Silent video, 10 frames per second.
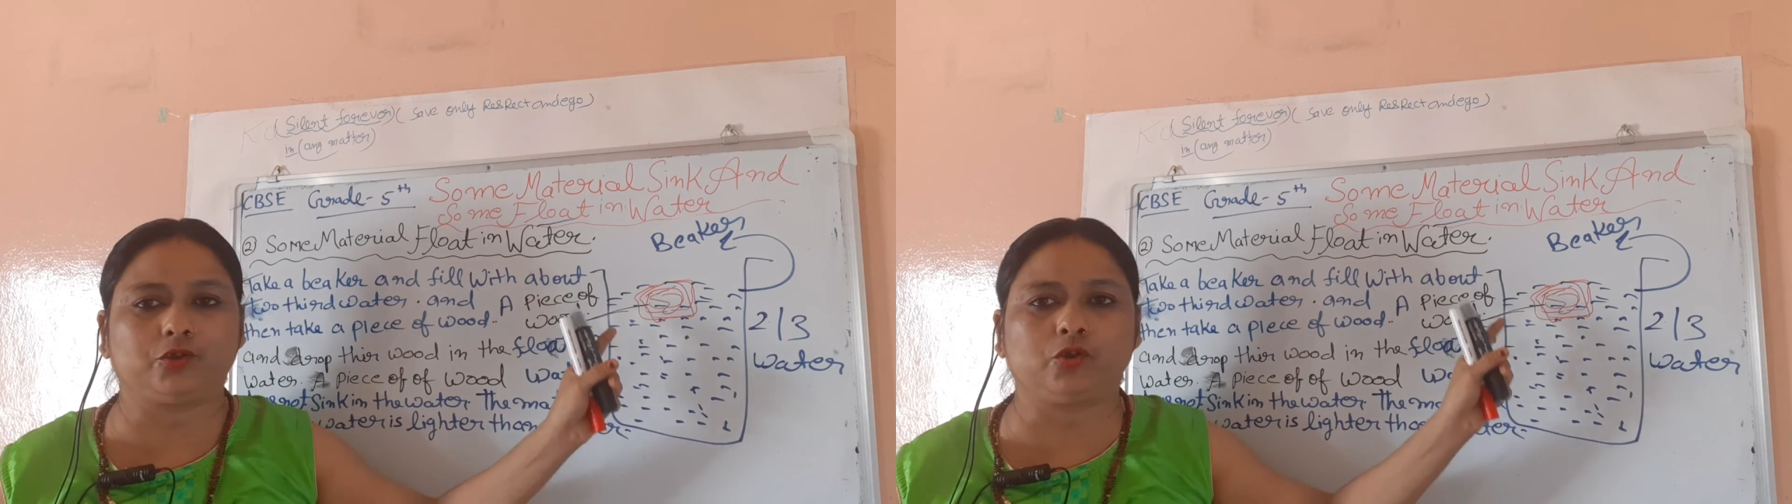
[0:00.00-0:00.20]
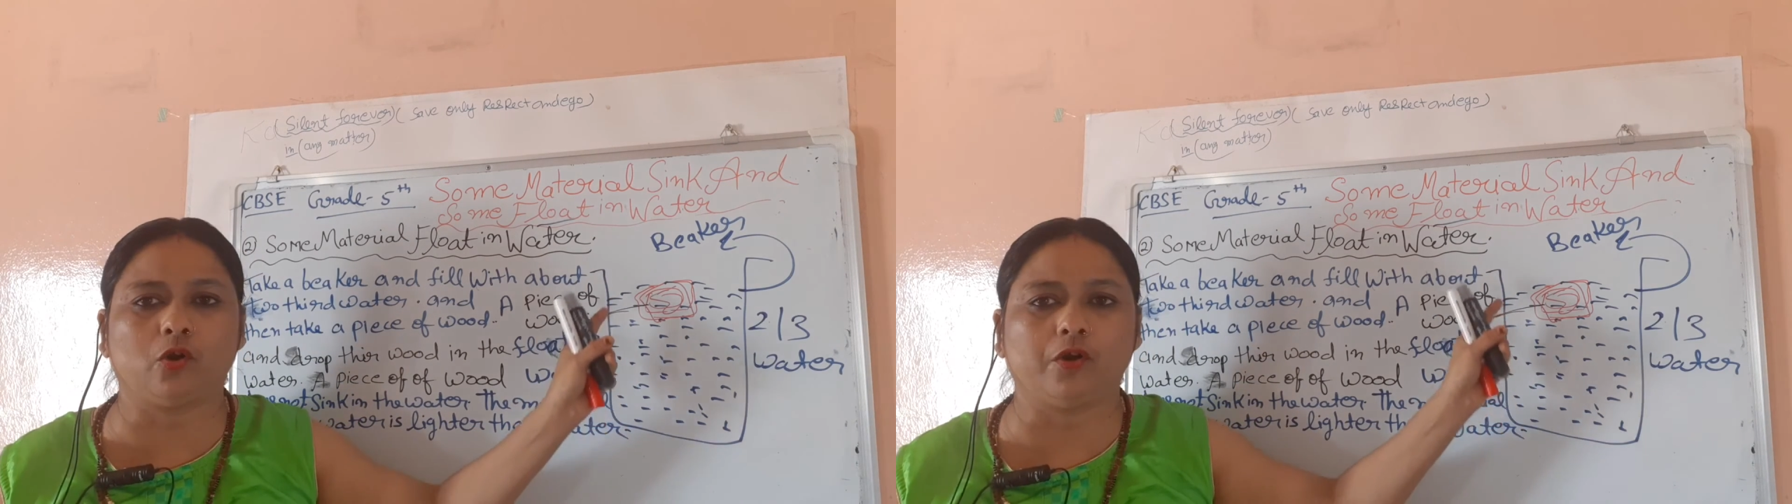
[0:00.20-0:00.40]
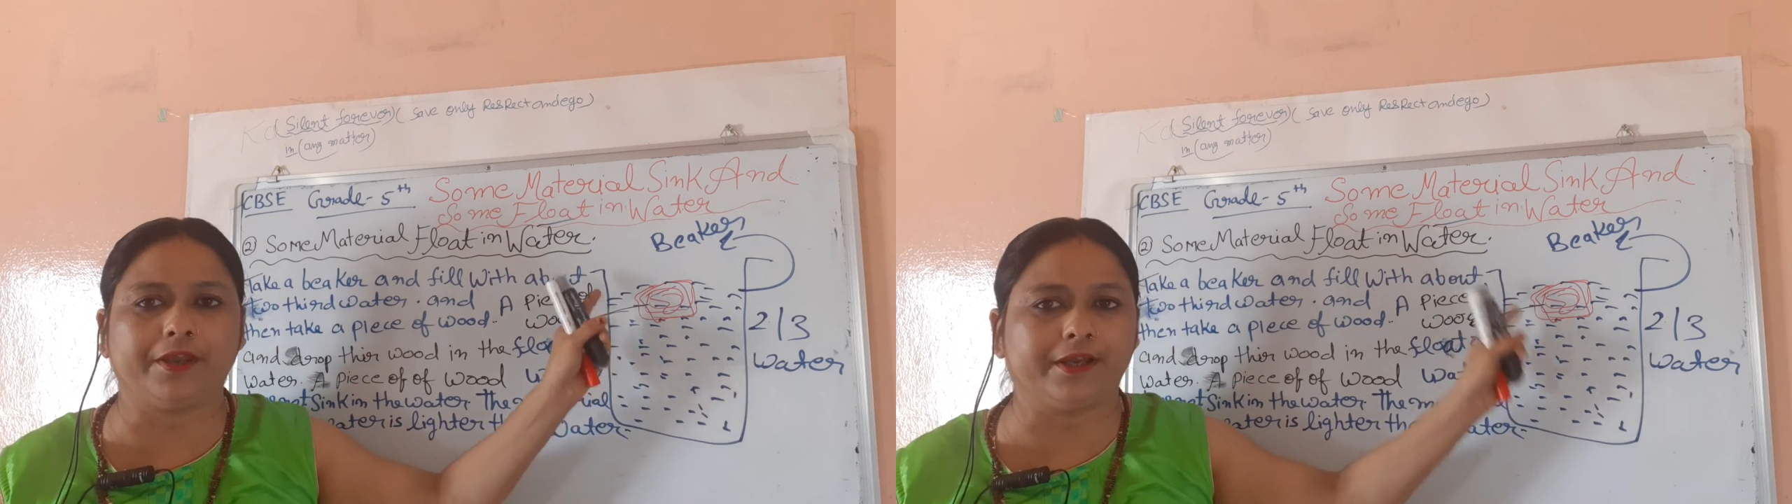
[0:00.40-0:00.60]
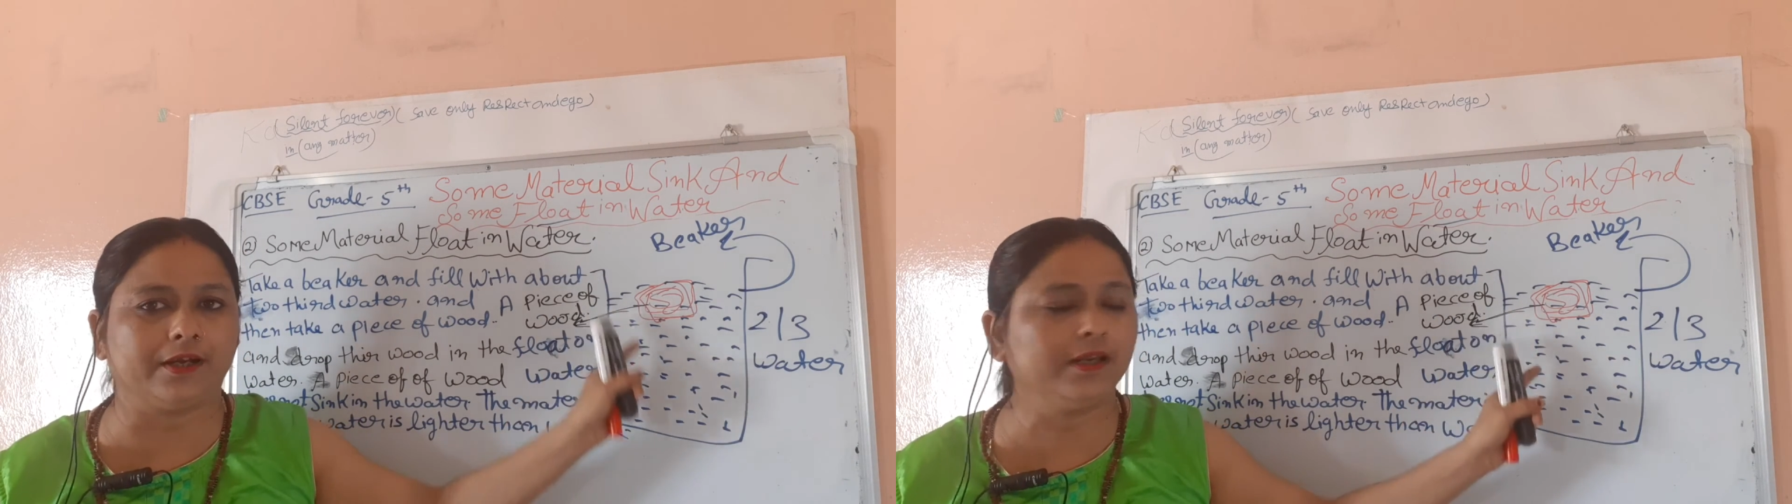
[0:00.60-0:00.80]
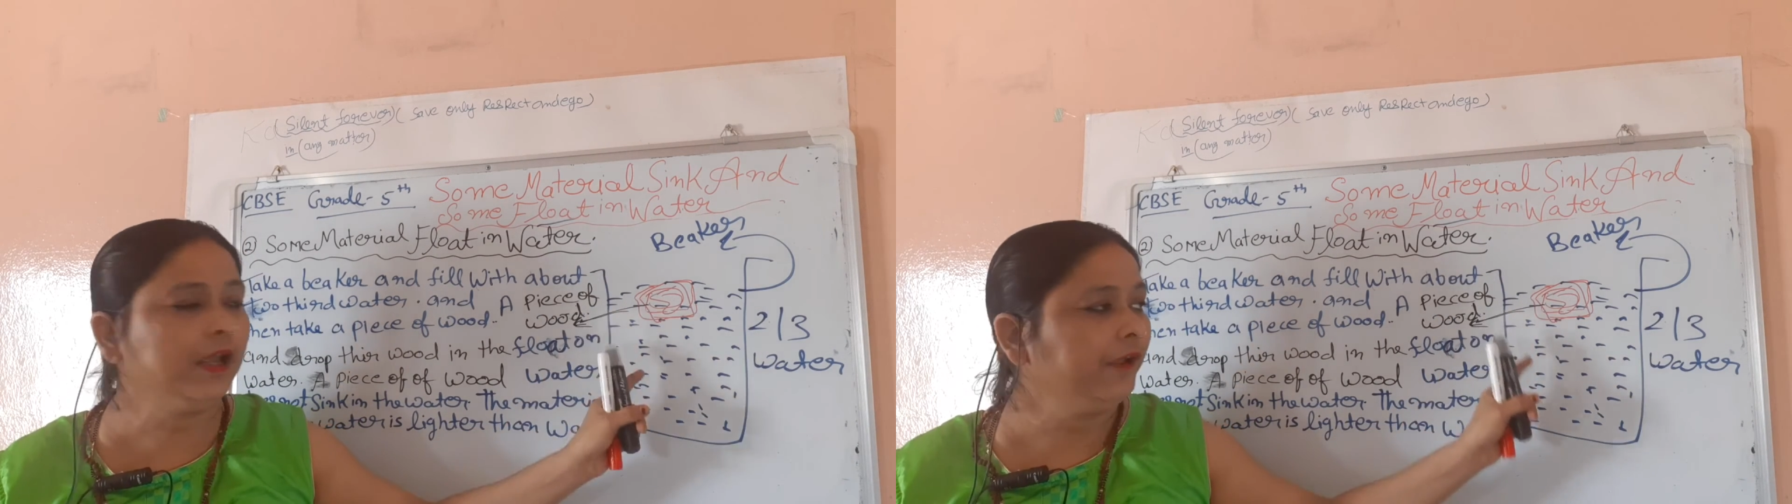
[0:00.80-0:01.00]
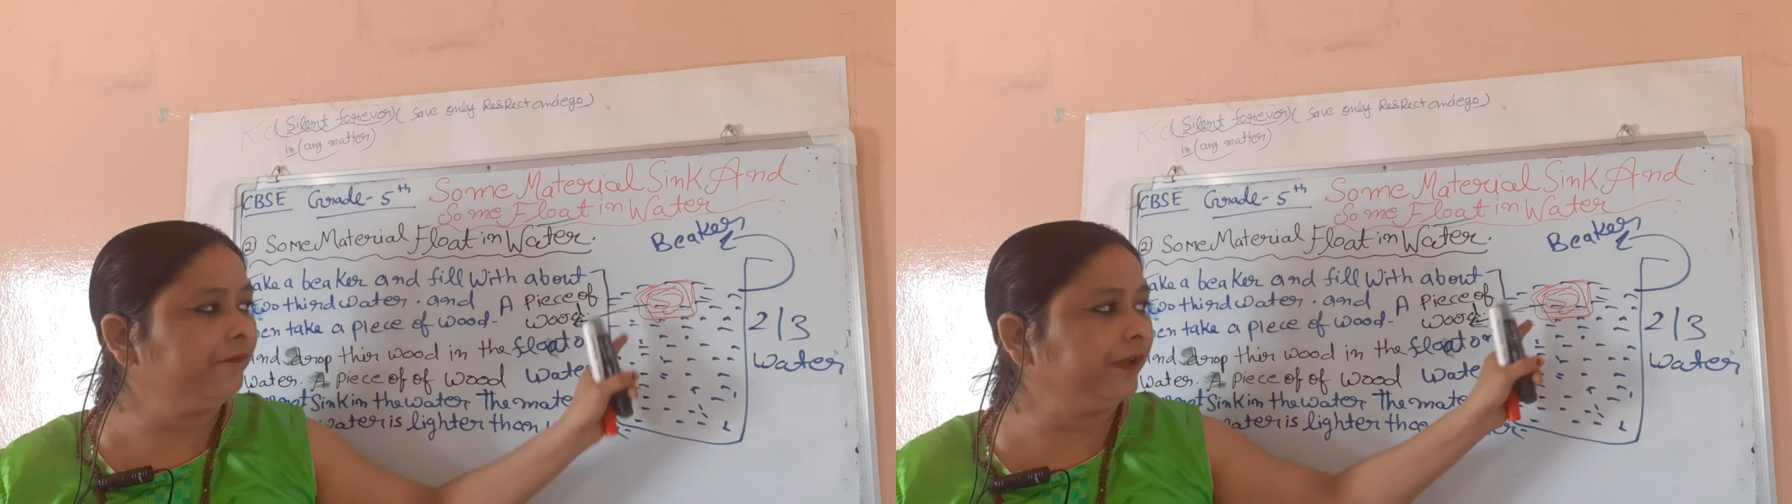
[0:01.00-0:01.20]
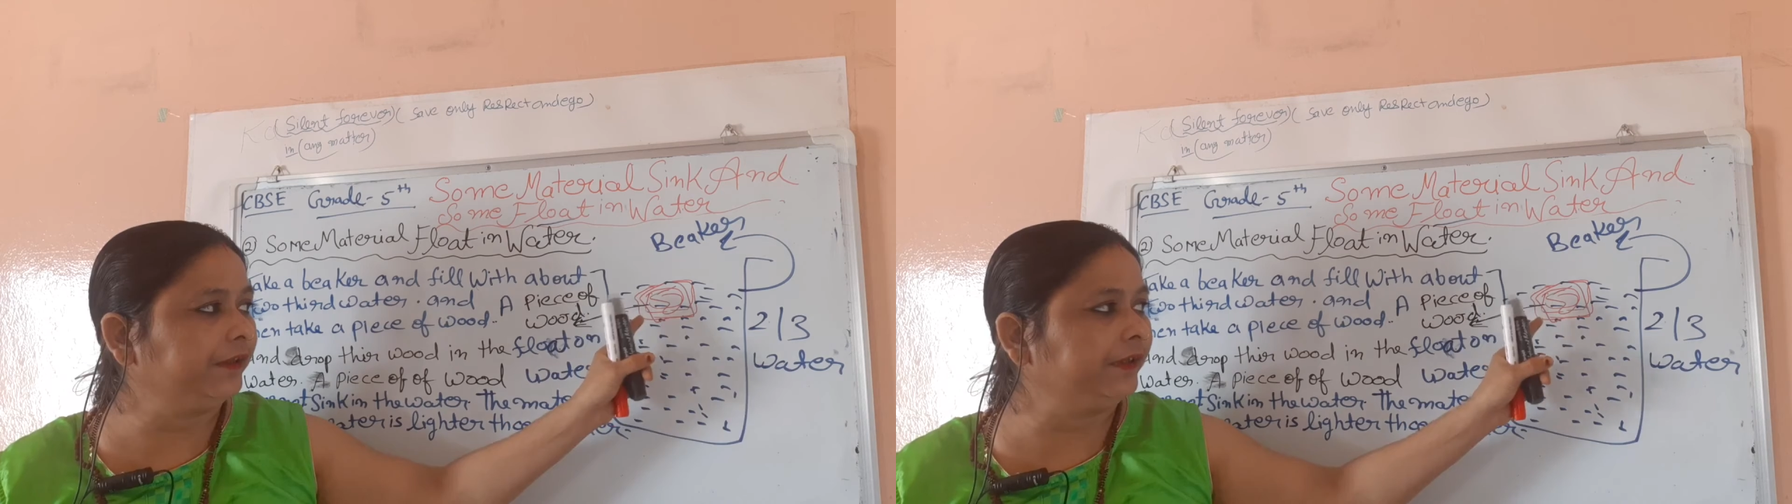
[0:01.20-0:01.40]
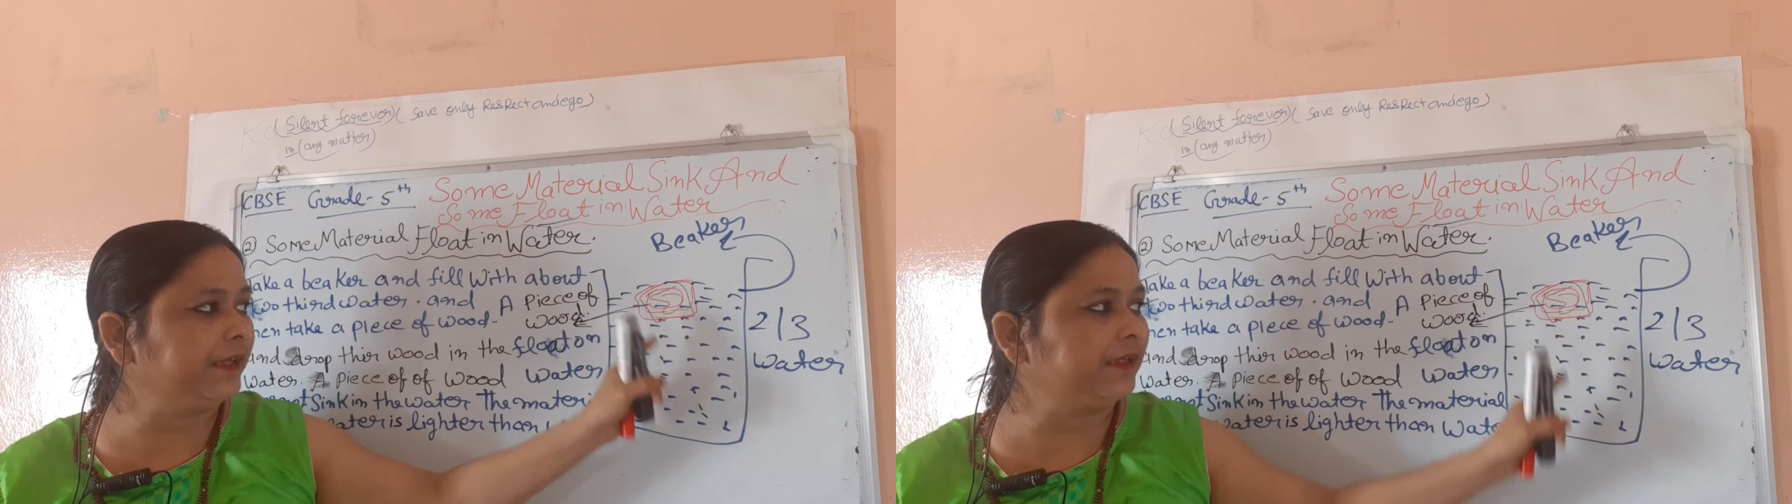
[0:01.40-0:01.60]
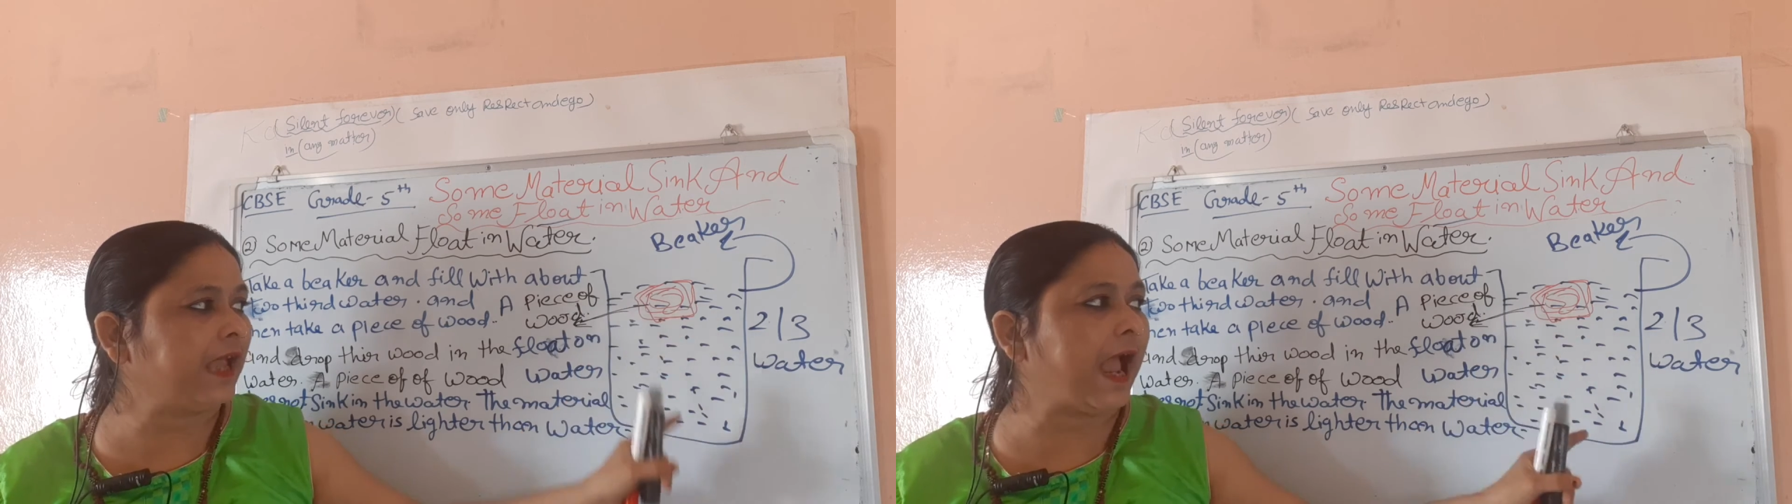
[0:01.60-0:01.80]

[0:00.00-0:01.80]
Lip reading: show here with this